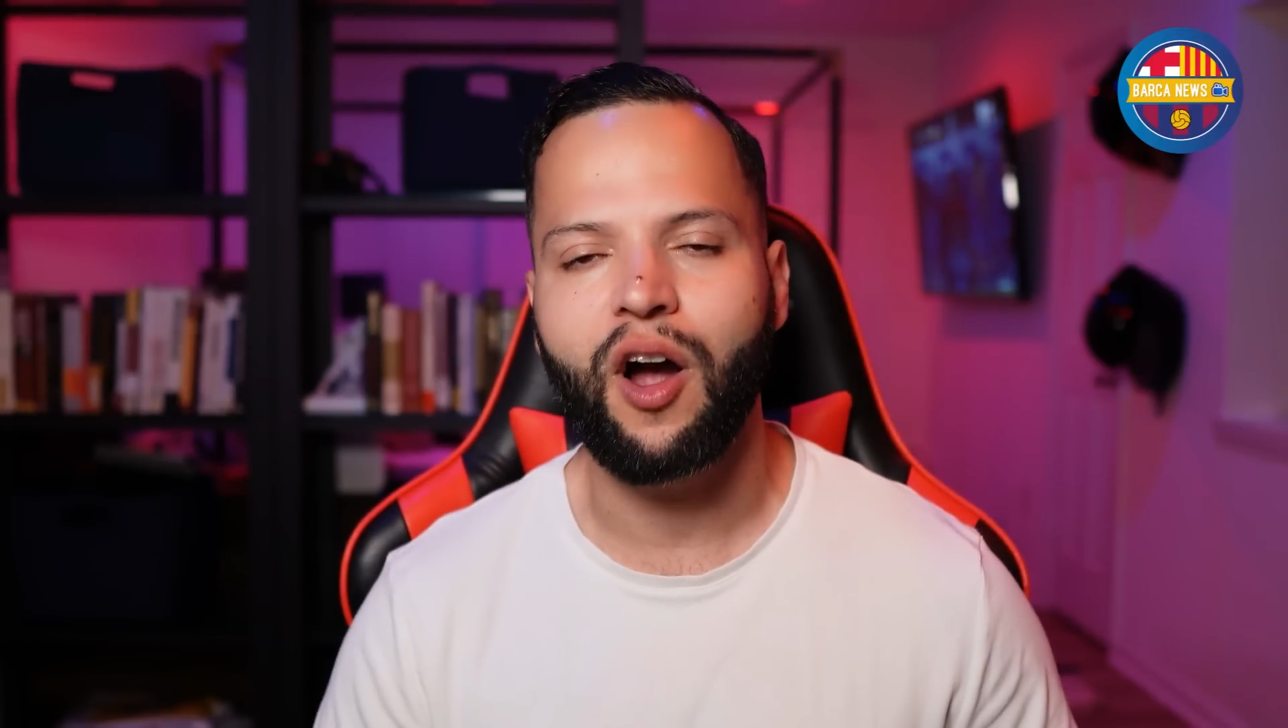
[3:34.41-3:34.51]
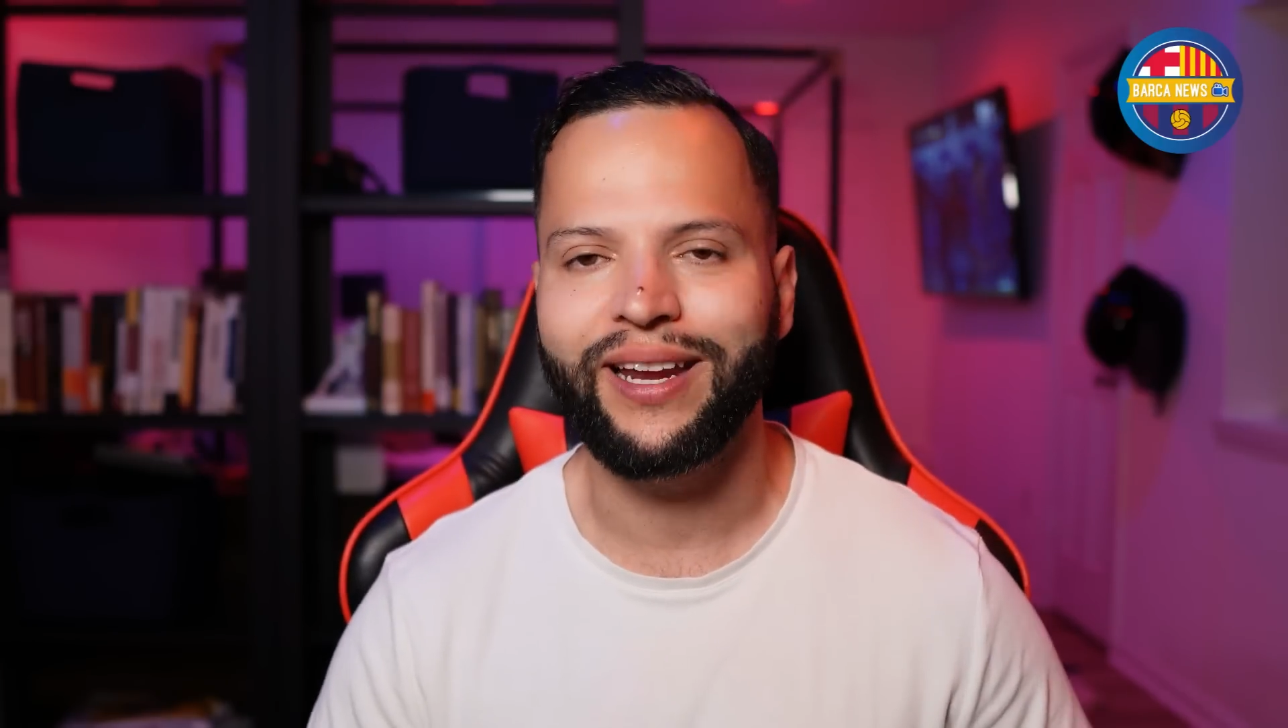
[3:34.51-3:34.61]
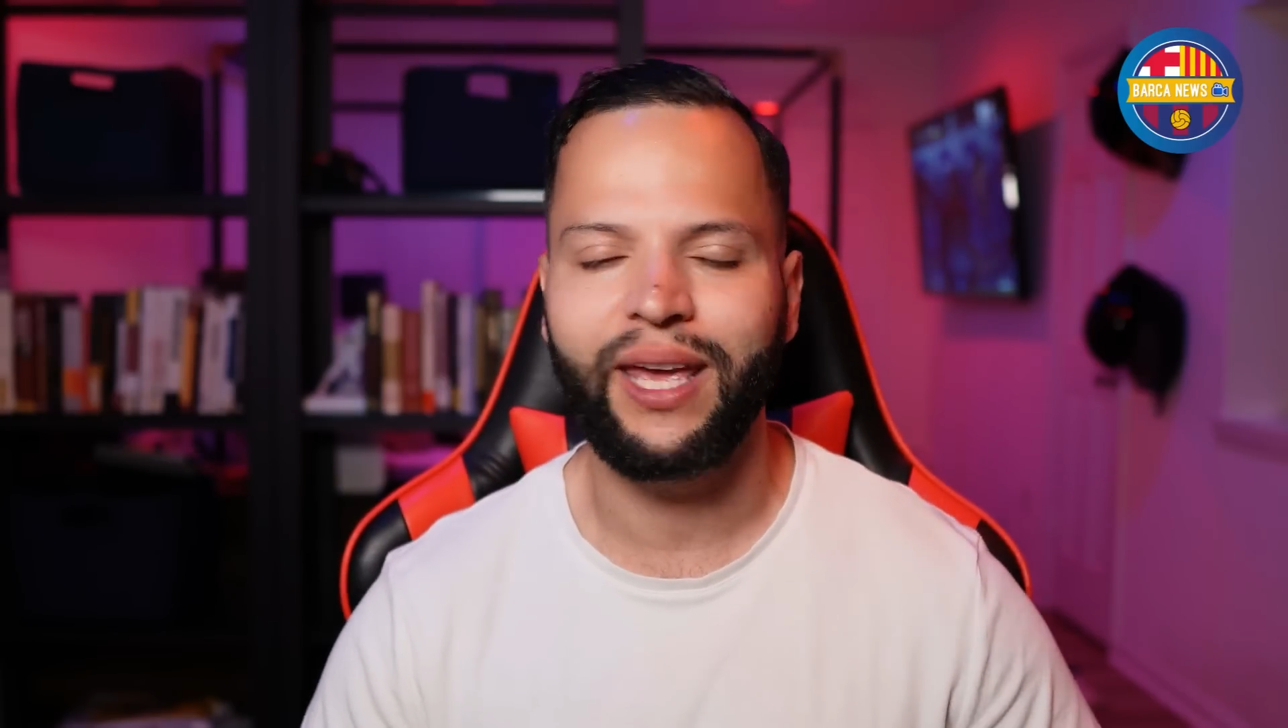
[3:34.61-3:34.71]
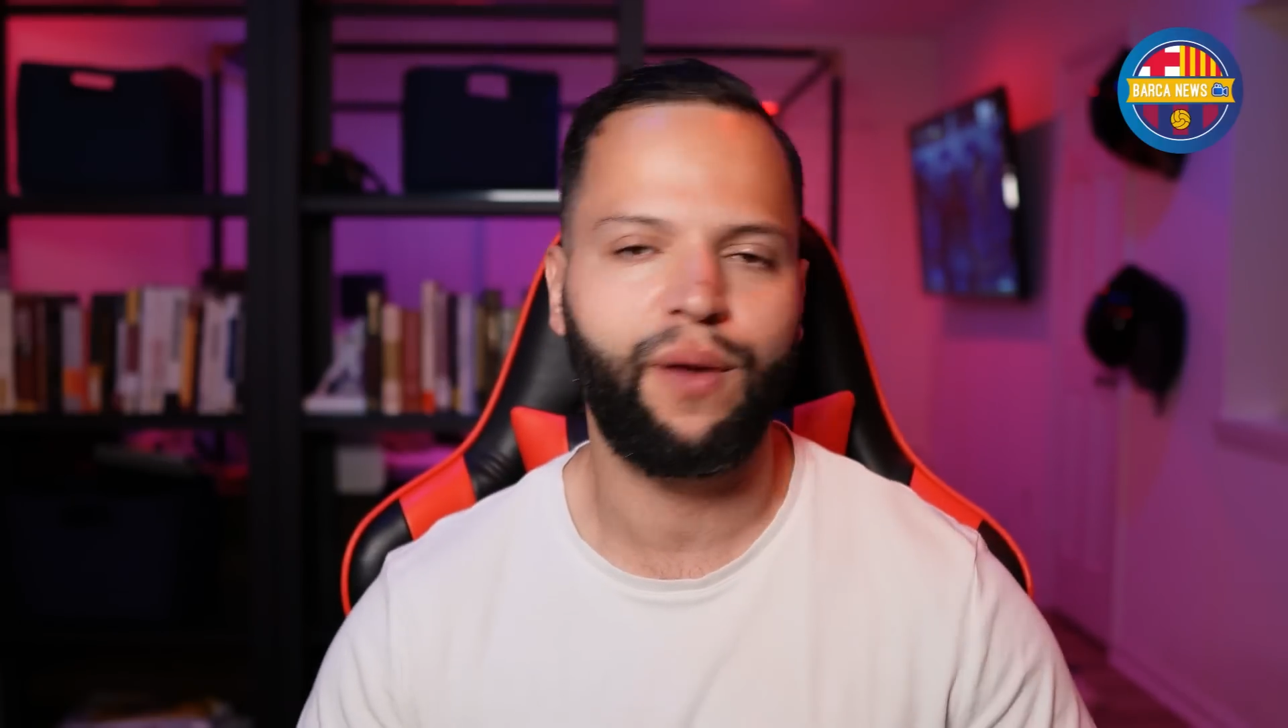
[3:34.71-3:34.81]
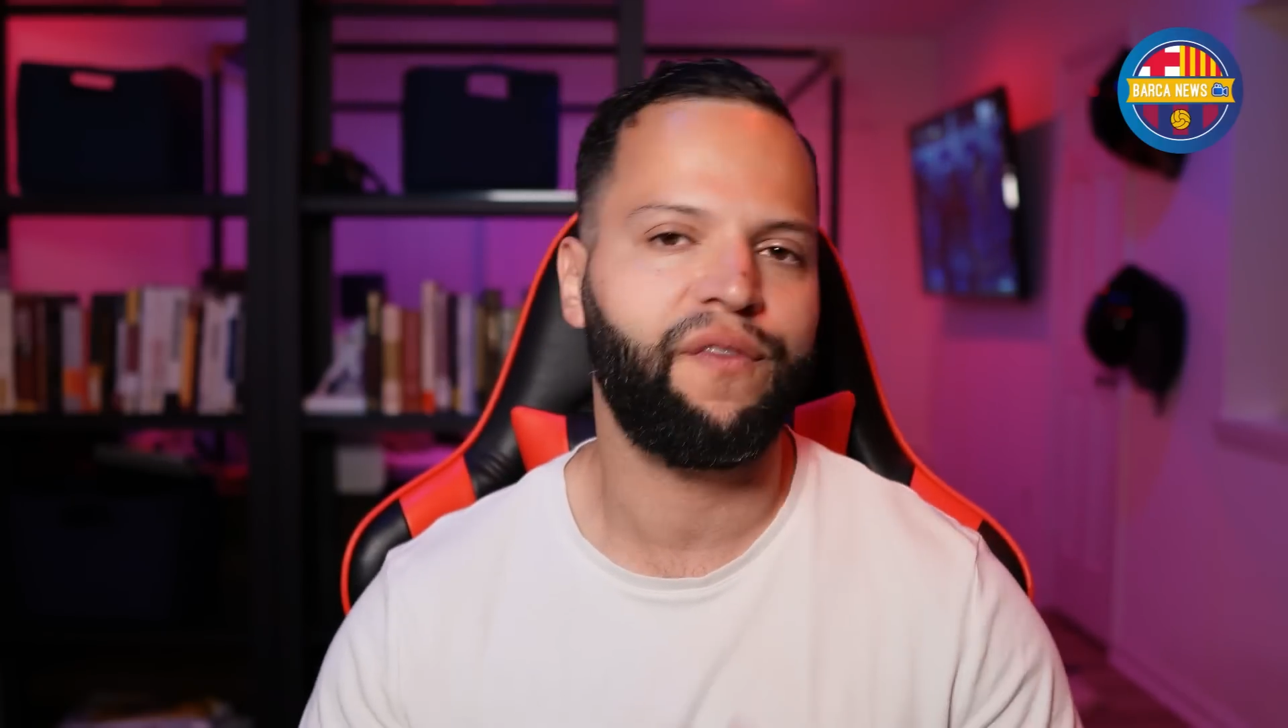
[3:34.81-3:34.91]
are getting